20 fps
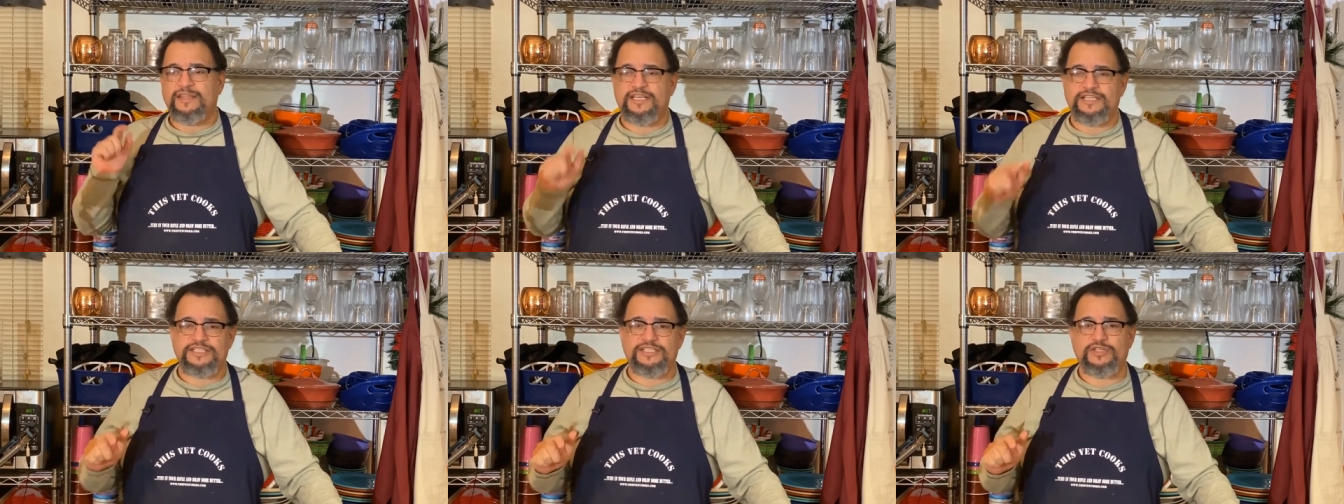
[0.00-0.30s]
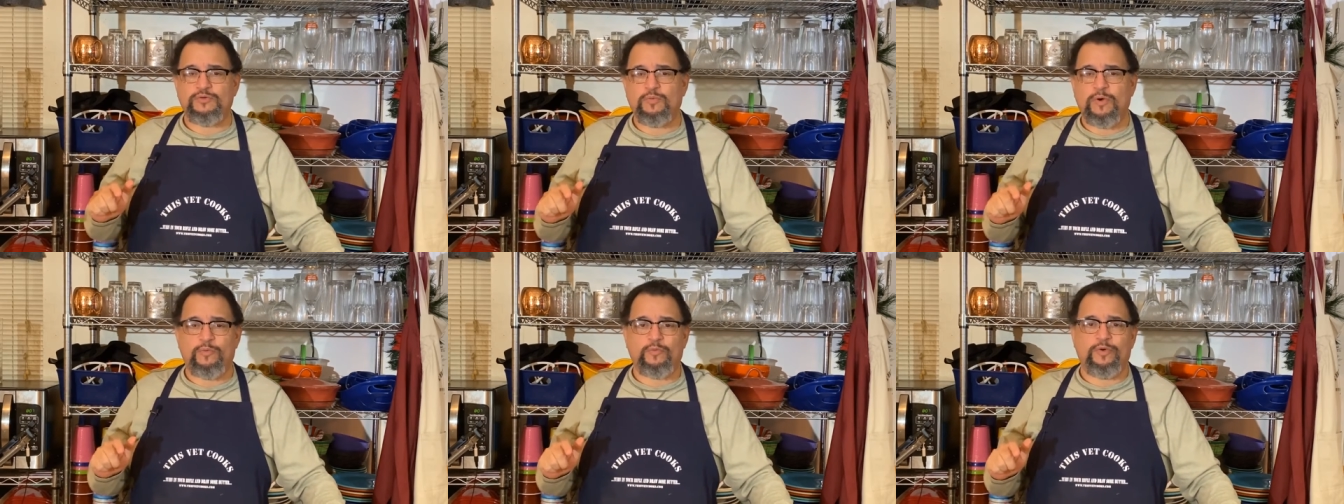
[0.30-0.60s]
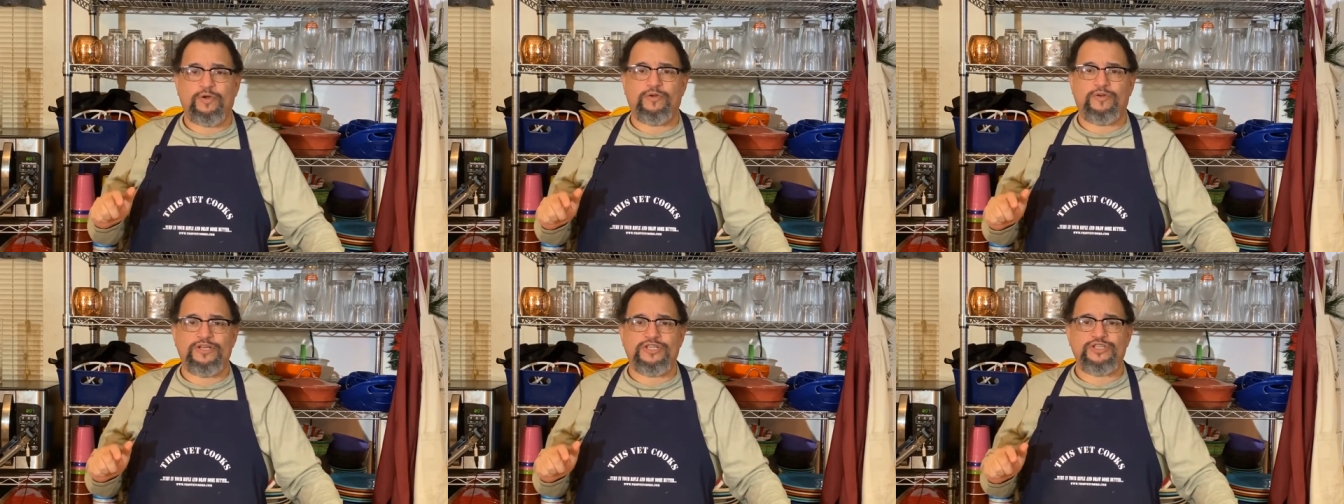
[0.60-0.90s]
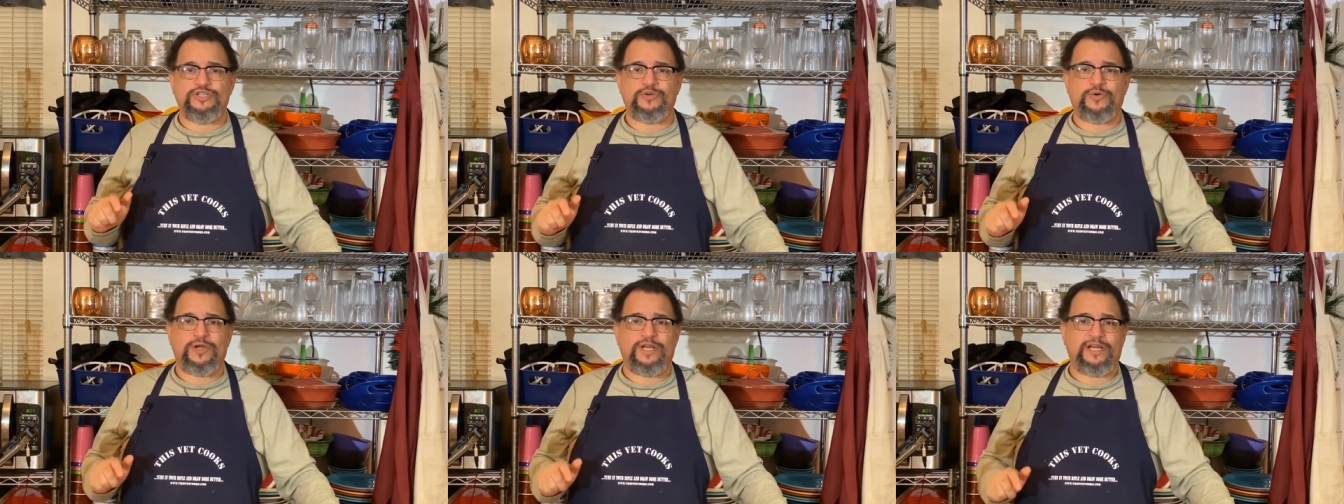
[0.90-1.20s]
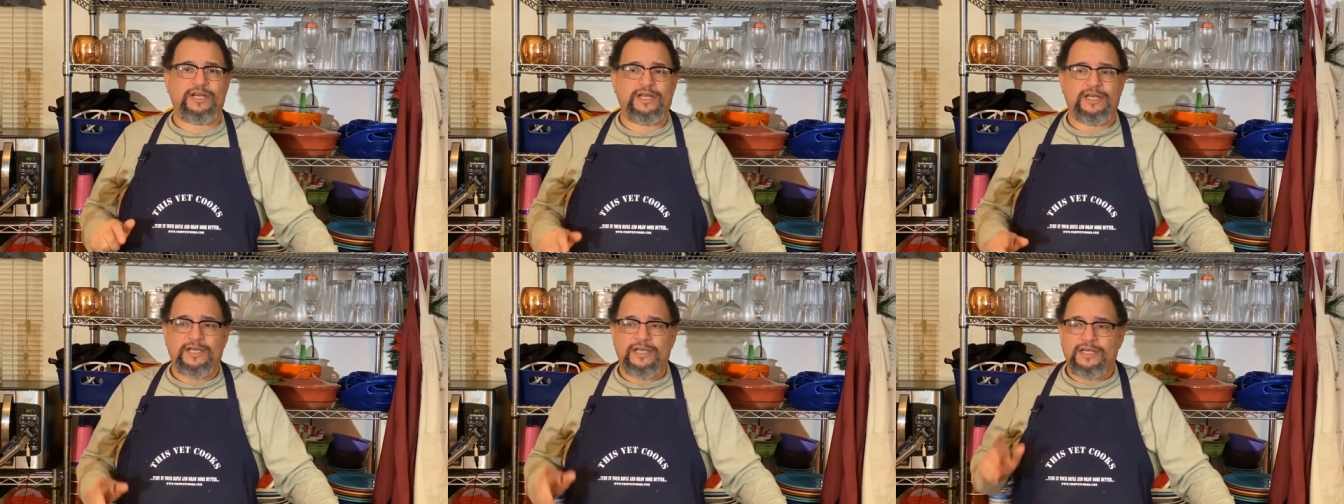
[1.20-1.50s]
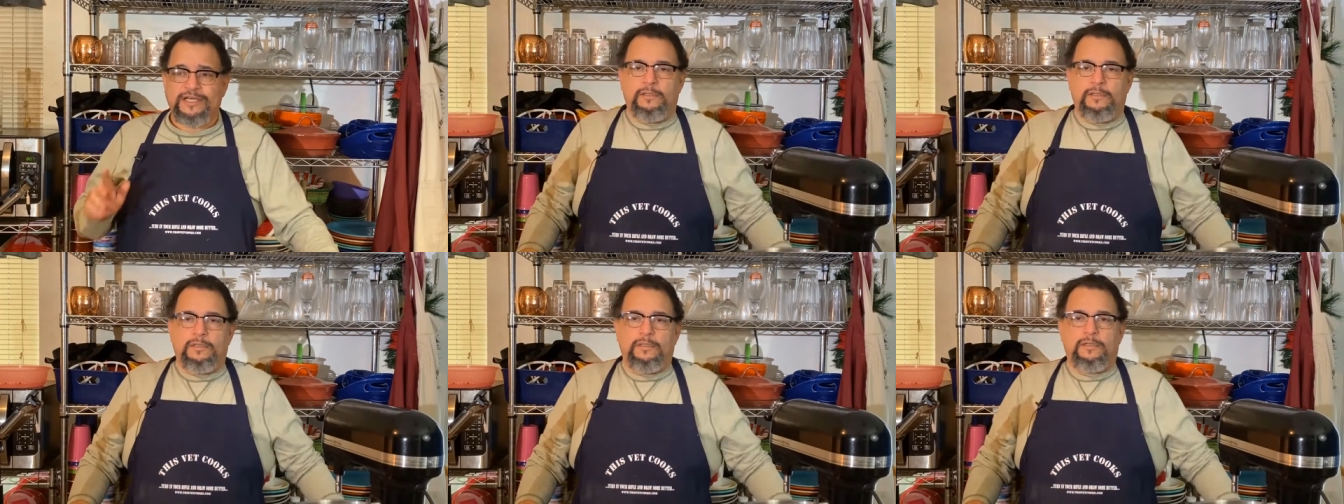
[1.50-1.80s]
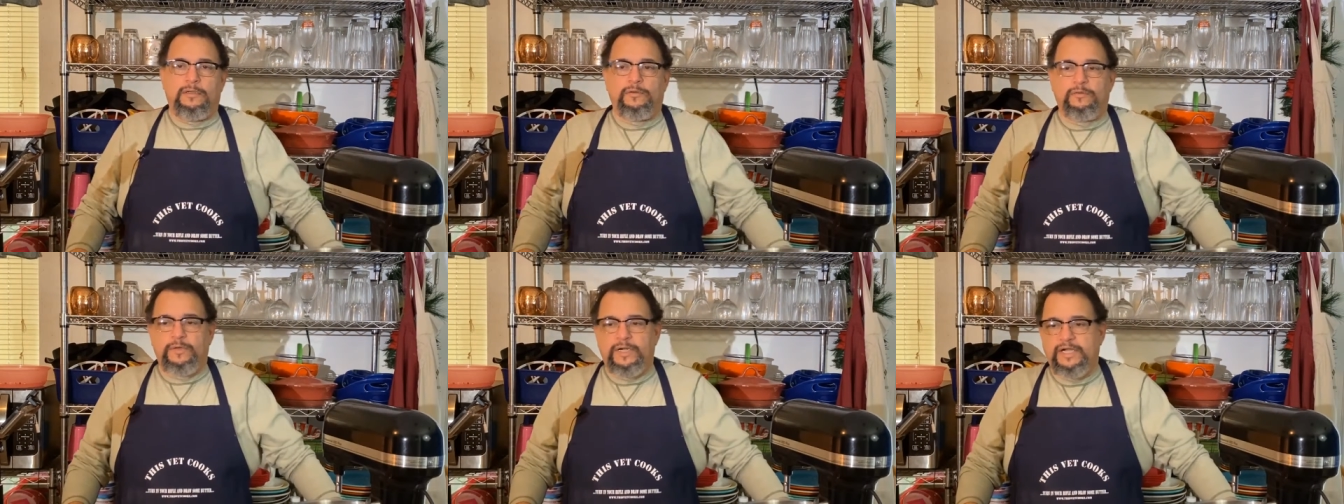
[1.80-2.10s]
This is the one we're enjoying.
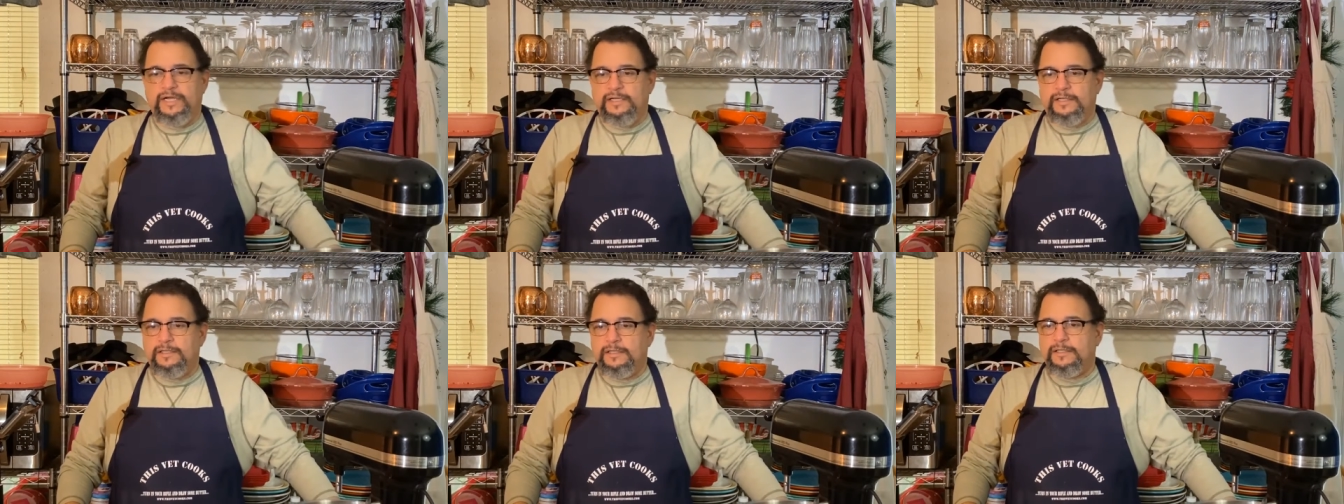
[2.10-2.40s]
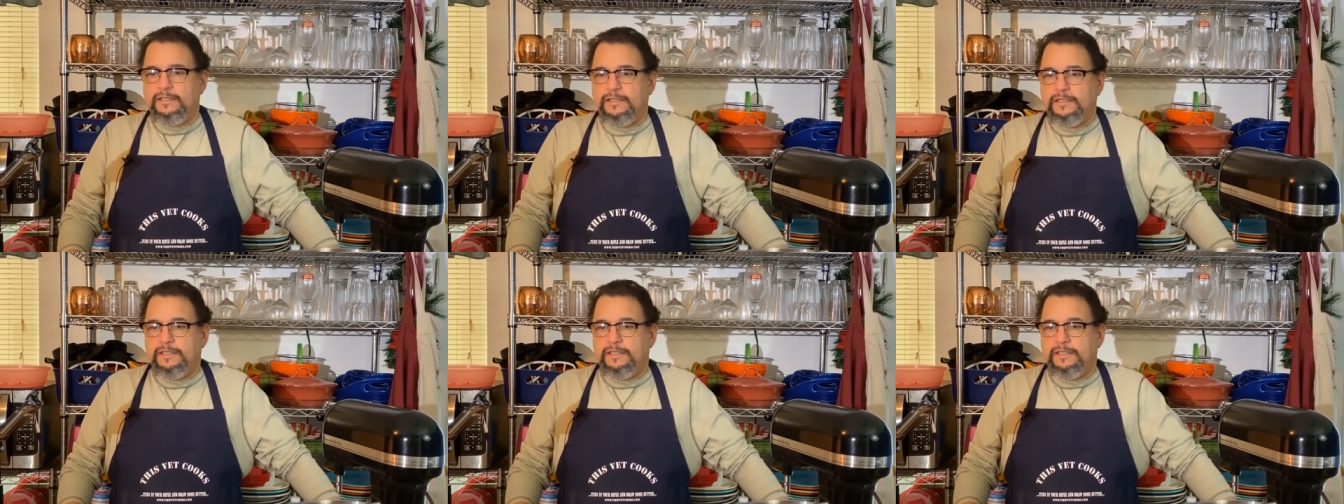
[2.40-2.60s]
All right.